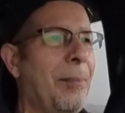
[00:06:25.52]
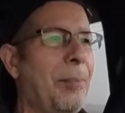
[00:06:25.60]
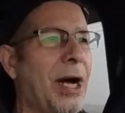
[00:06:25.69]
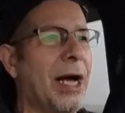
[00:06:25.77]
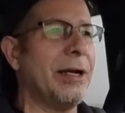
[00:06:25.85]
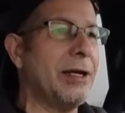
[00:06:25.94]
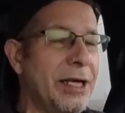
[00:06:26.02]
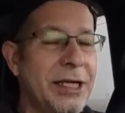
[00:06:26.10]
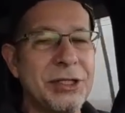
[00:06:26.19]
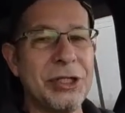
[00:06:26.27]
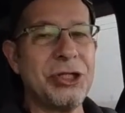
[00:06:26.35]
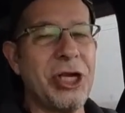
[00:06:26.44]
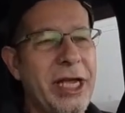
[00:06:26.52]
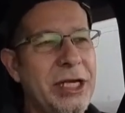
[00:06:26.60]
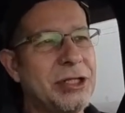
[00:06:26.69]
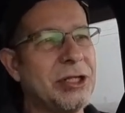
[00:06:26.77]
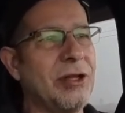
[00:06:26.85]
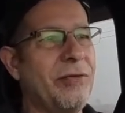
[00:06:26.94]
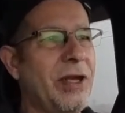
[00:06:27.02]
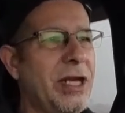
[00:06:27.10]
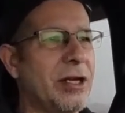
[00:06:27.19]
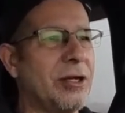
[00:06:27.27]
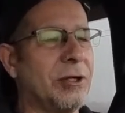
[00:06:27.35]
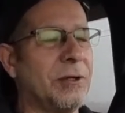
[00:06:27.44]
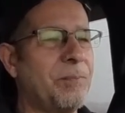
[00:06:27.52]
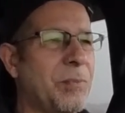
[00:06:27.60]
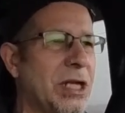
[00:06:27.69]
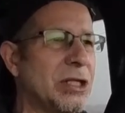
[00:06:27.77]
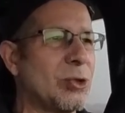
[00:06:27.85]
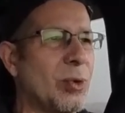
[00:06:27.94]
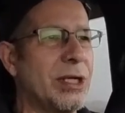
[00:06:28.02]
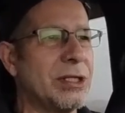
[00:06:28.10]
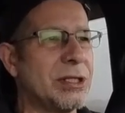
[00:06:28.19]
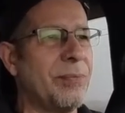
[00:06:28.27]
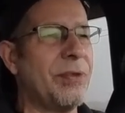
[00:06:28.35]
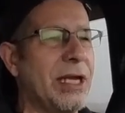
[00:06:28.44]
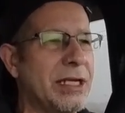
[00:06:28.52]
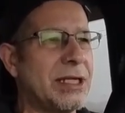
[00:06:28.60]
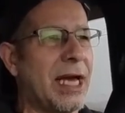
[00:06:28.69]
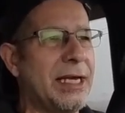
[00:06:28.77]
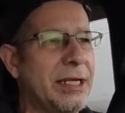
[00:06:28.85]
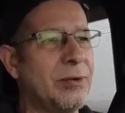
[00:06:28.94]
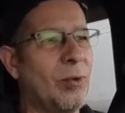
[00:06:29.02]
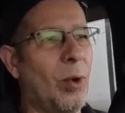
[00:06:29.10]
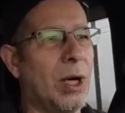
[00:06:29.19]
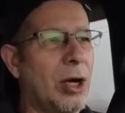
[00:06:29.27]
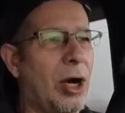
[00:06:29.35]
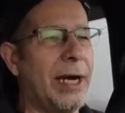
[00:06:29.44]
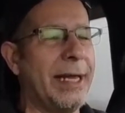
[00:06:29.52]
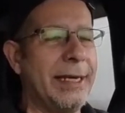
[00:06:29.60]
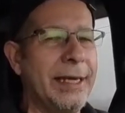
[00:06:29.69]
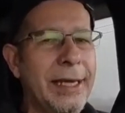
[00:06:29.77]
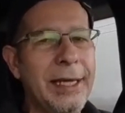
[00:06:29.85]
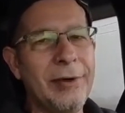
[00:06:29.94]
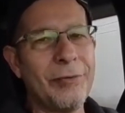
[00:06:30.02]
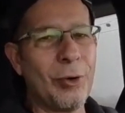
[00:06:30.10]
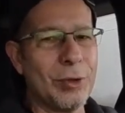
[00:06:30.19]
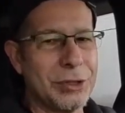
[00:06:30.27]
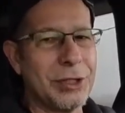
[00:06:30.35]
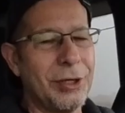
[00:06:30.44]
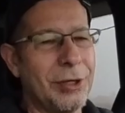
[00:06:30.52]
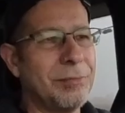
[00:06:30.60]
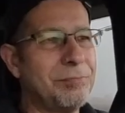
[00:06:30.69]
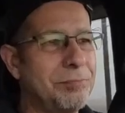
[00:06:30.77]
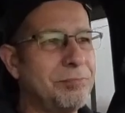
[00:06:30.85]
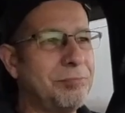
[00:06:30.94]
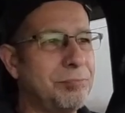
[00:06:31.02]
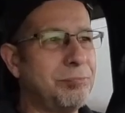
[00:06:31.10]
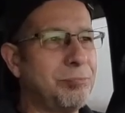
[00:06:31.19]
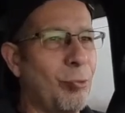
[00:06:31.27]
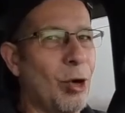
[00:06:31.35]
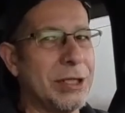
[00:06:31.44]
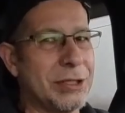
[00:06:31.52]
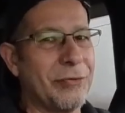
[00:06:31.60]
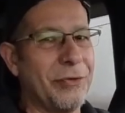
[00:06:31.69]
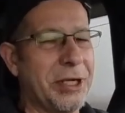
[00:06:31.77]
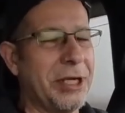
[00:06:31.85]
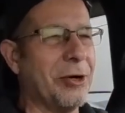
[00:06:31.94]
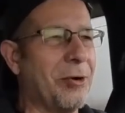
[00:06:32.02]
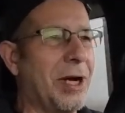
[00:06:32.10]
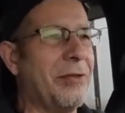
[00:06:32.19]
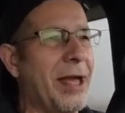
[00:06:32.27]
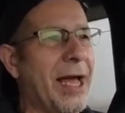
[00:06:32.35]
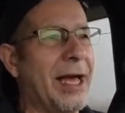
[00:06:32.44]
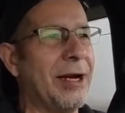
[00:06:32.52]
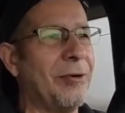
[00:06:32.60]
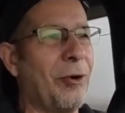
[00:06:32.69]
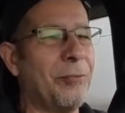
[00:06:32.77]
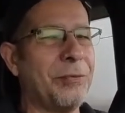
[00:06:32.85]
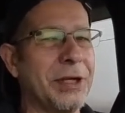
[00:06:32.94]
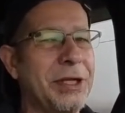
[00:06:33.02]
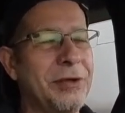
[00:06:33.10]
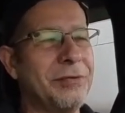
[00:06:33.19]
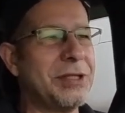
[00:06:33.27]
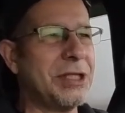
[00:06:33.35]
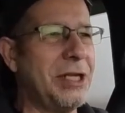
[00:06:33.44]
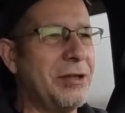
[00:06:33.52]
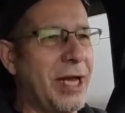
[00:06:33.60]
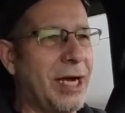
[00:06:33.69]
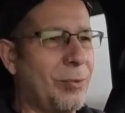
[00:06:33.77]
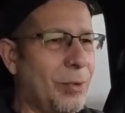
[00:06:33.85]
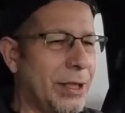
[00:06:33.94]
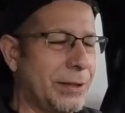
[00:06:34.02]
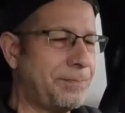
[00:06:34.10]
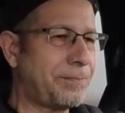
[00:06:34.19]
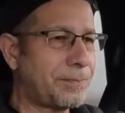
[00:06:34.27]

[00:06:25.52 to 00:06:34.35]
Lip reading: but it is a change to the vehicle, gets rid of some things I didn't want on it. Of course, there was a video on that. Hopefully, you've seen that one.